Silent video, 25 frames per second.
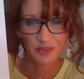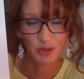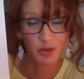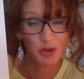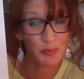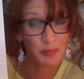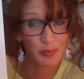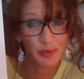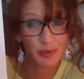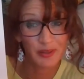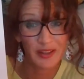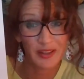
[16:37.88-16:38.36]

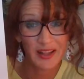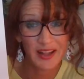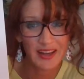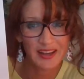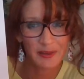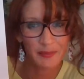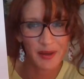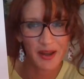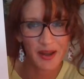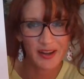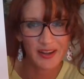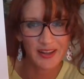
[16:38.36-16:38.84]

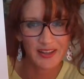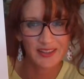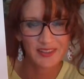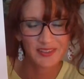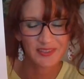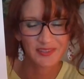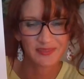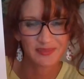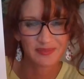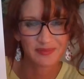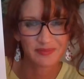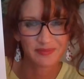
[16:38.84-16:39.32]
Complaining about it.
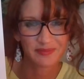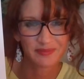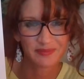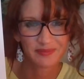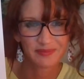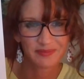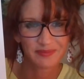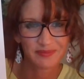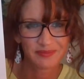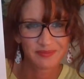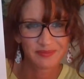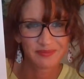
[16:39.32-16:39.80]

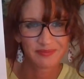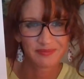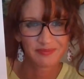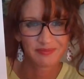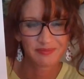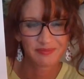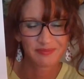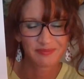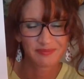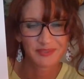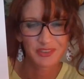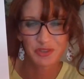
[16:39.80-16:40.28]

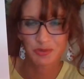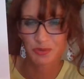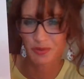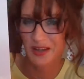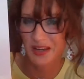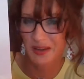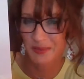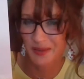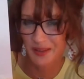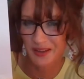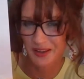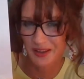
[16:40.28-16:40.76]

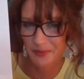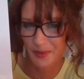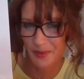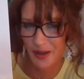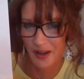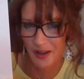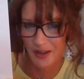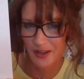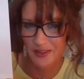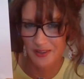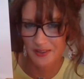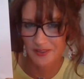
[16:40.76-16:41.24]
Dreaming
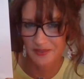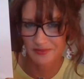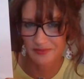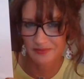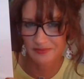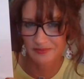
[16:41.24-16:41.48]
about it.